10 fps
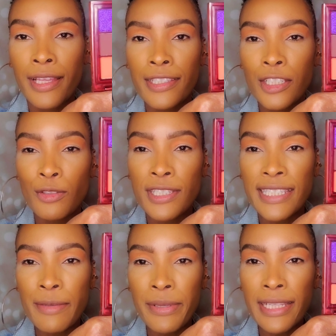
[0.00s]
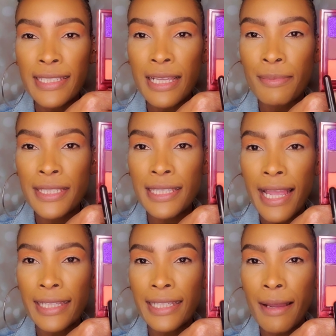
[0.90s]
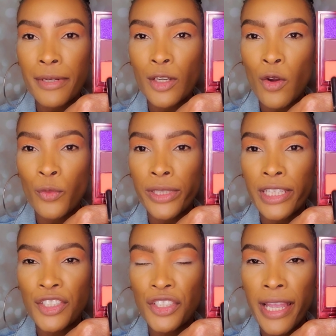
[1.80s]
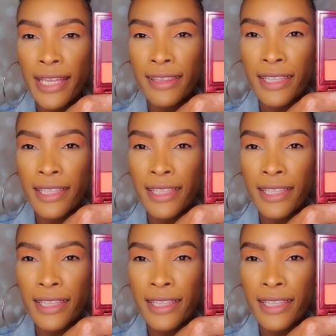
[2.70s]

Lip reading: So to deepen this up slightly, I'm going to go in with this shade.